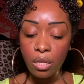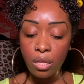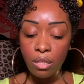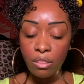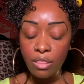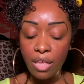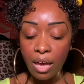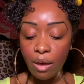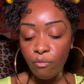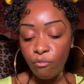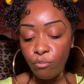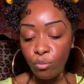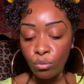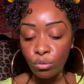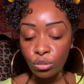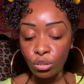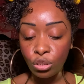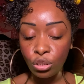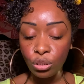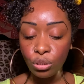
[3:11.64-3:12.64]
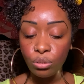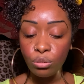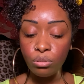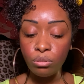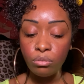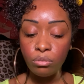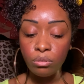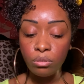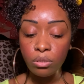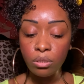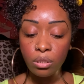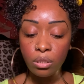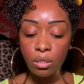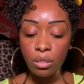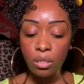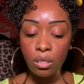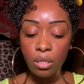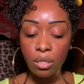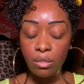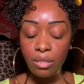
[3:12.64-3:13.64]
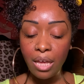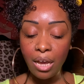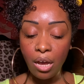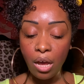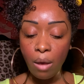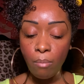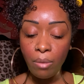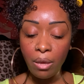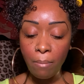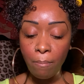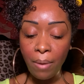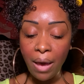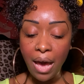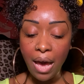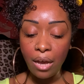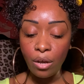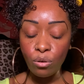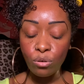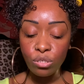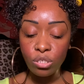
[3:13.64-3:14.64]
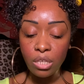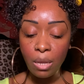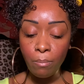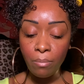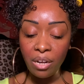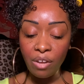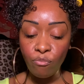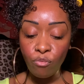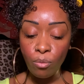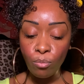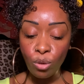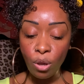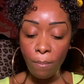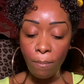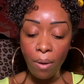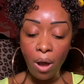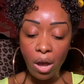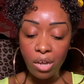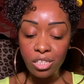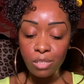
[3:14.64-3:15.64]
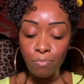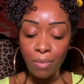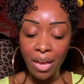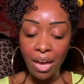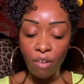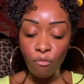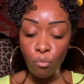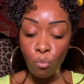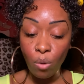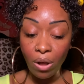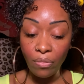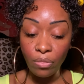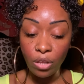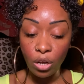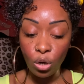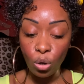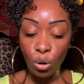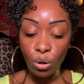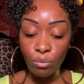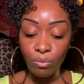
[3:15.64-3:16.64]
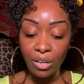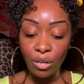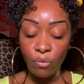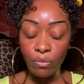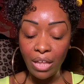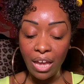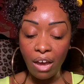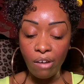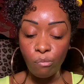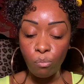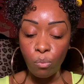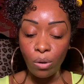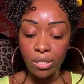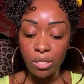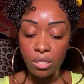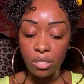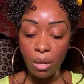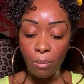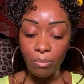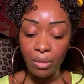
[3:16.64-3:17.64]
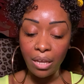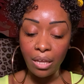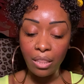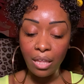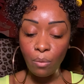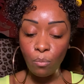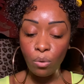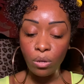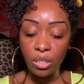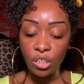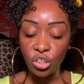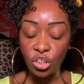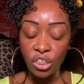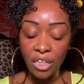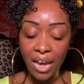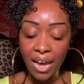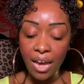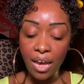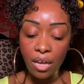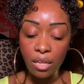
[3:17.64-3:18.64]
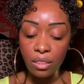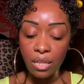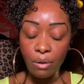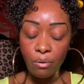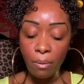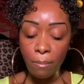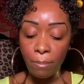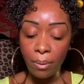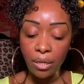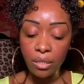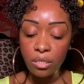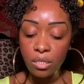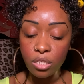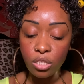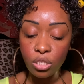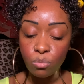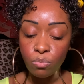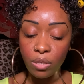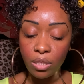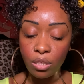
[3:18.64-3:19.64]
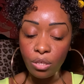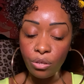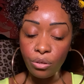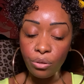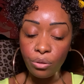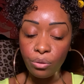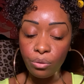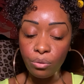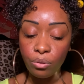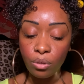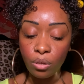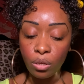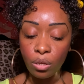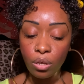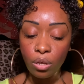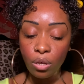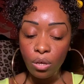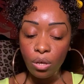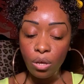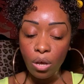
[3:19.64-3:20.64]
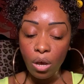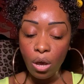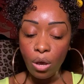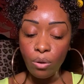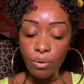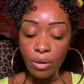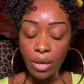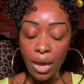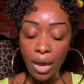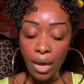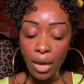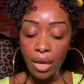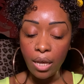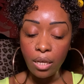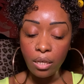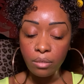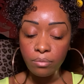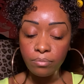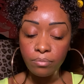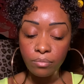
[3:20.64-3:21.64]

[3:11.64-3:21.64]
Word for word: their fortune they're coming back or somebody from your past may have won the lottery or they have won something and they want to share their abundance with you okay